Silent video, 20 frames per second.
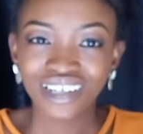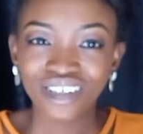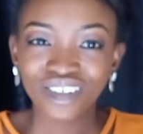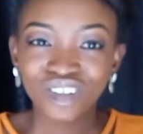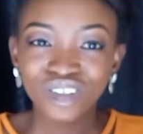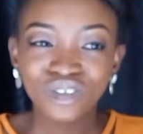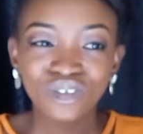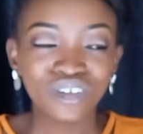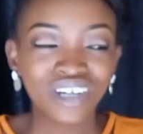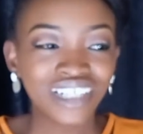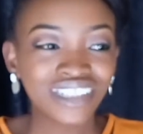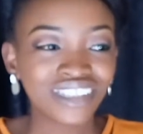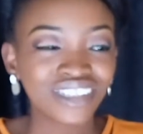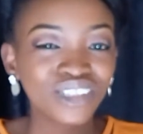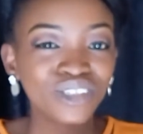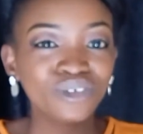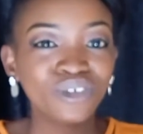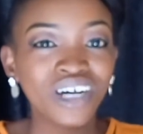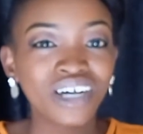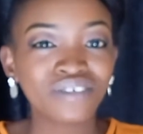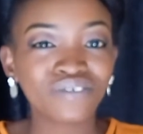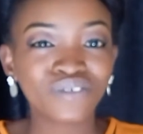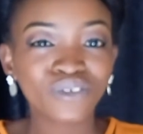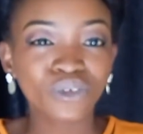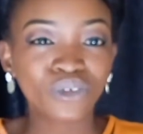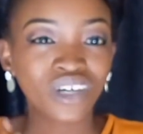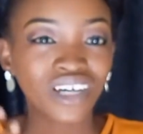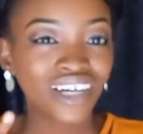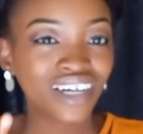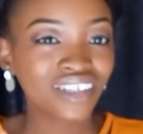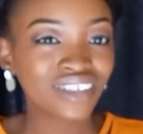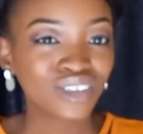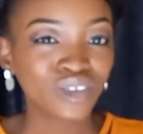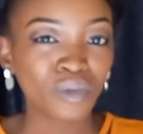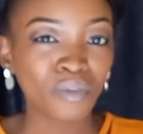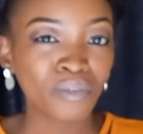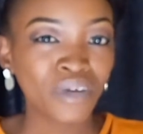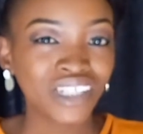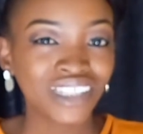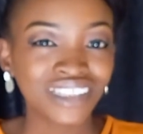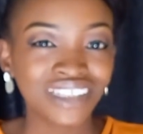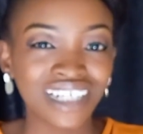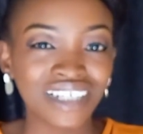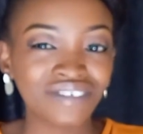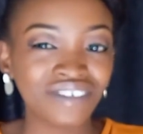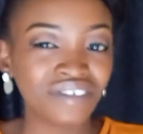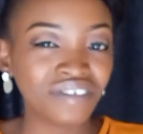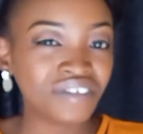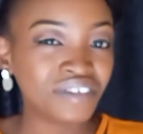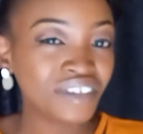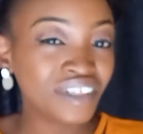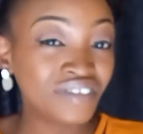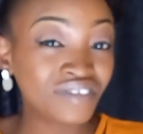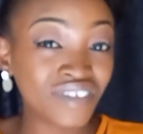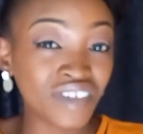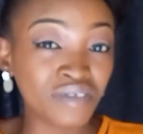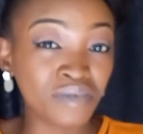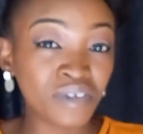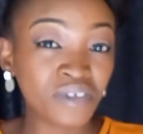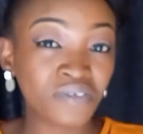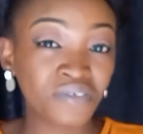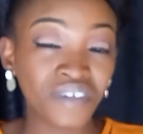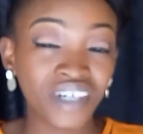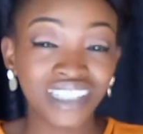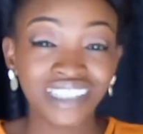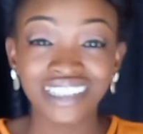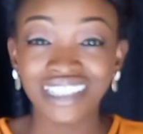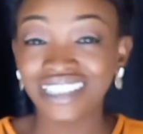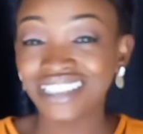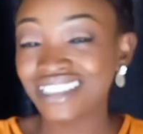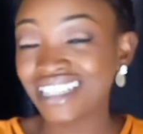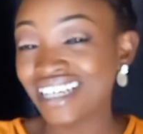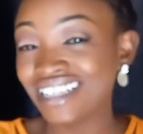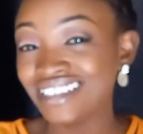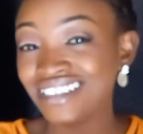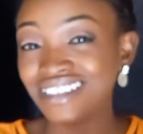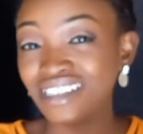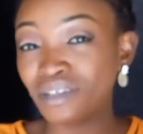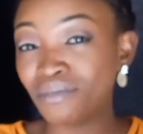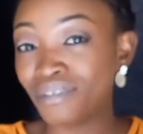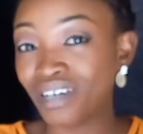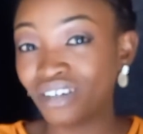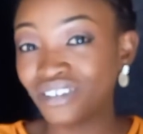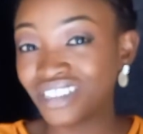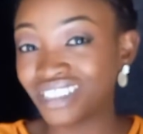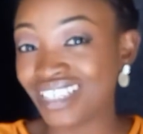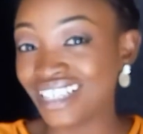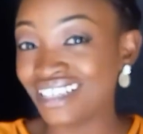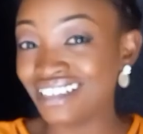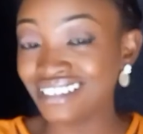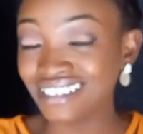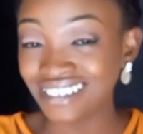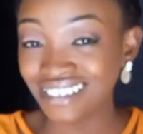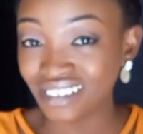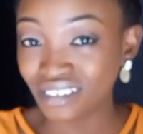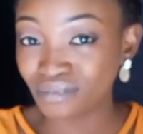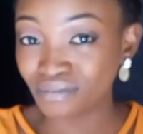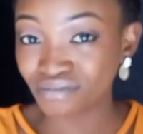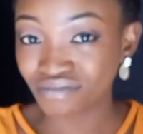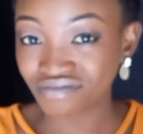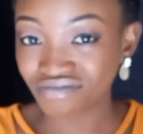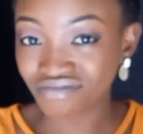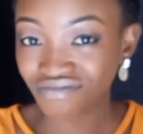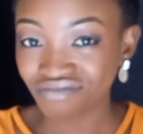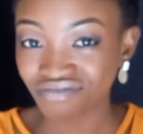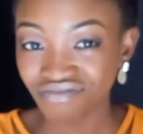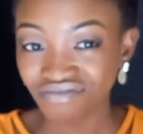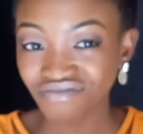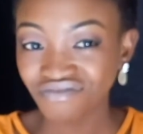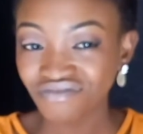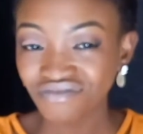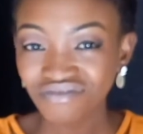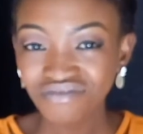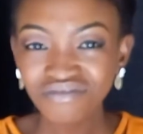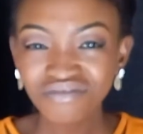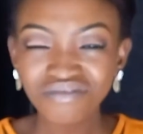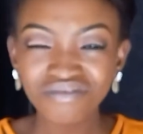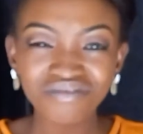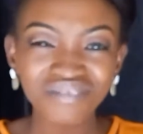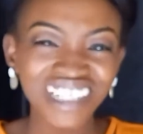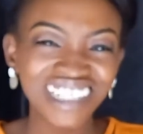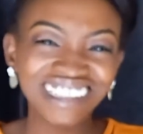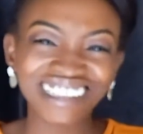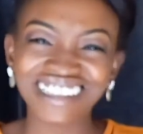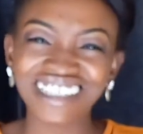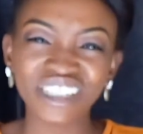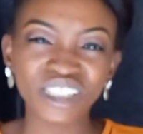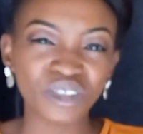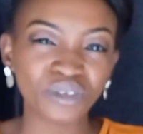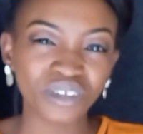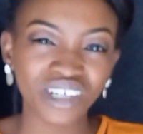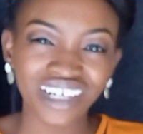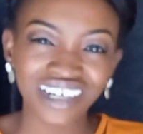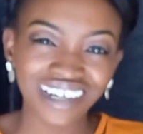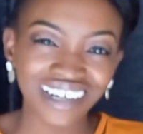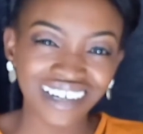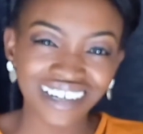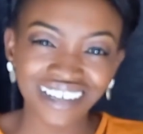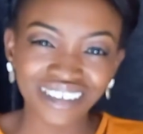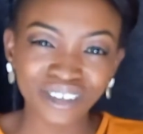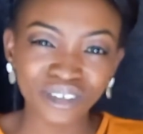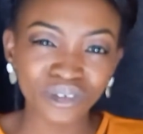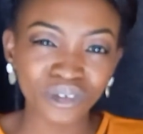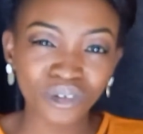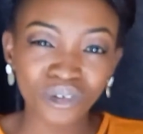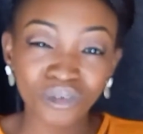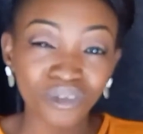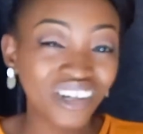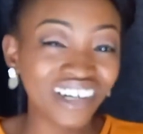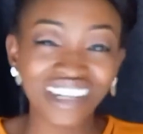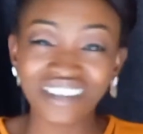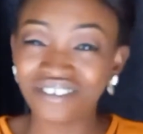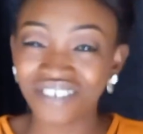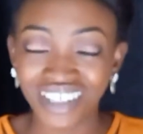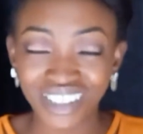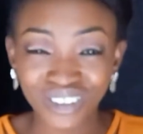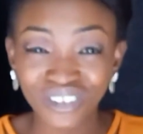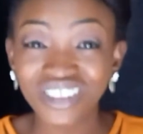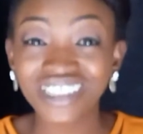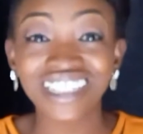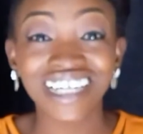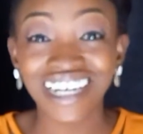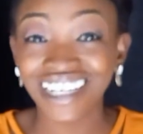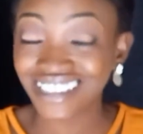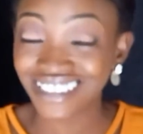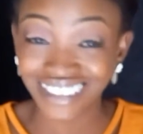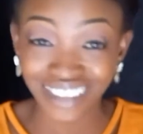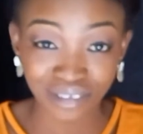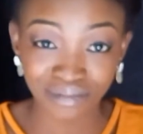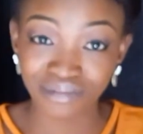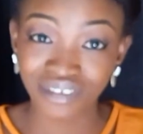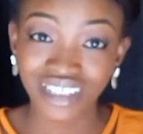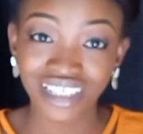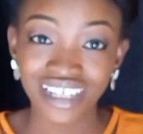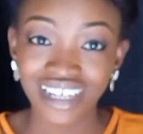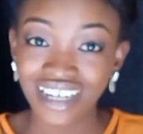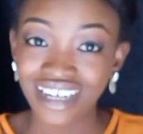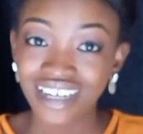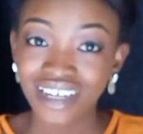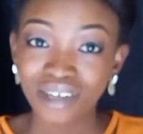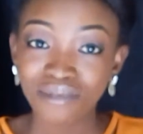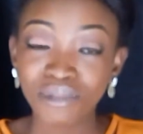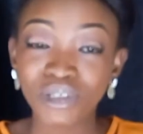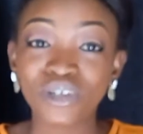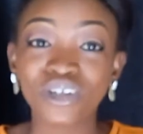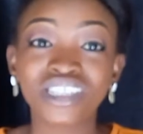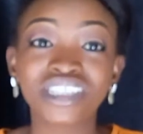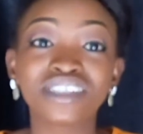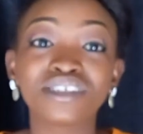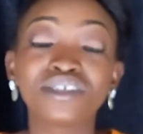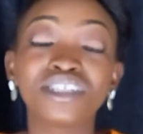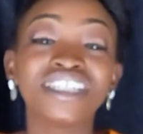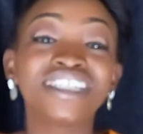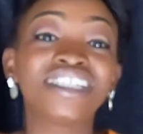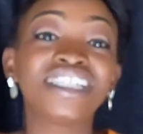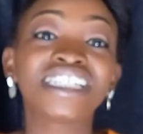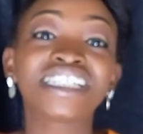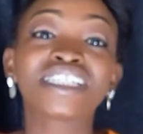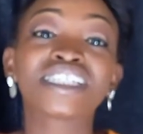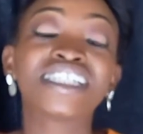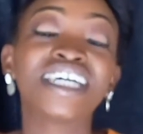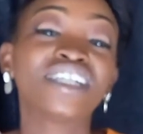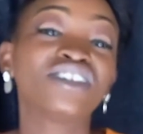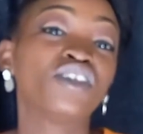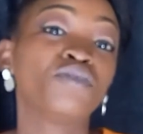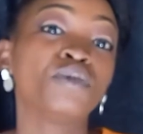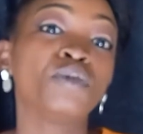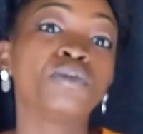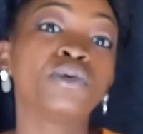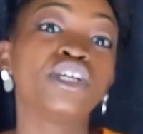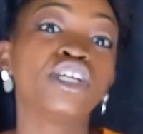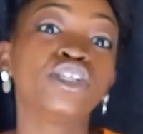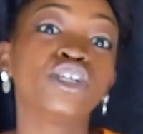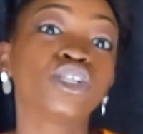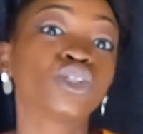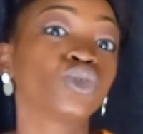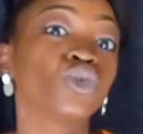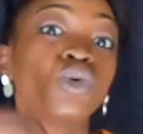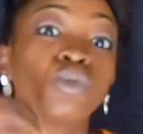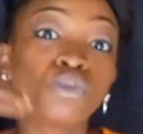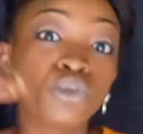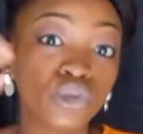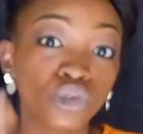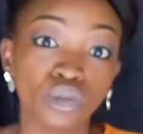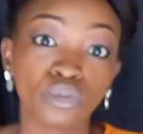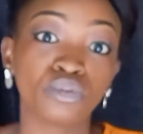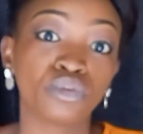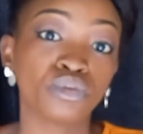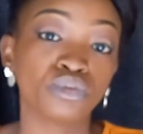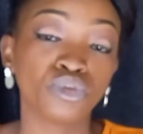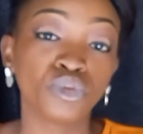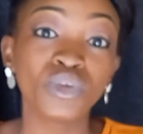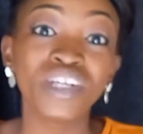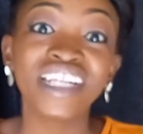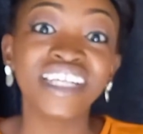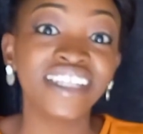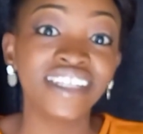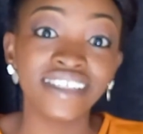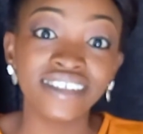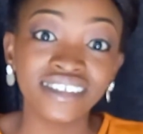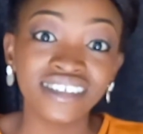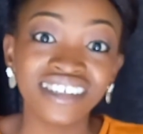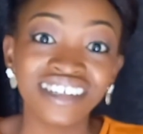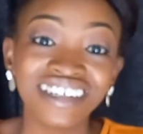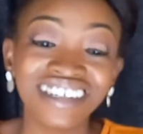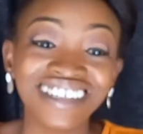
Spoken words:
So I think you have to ask your partner if they be fantasizing about any sexual, you know, whatever. Just ask them. Because this set of people, they don't open up willingly.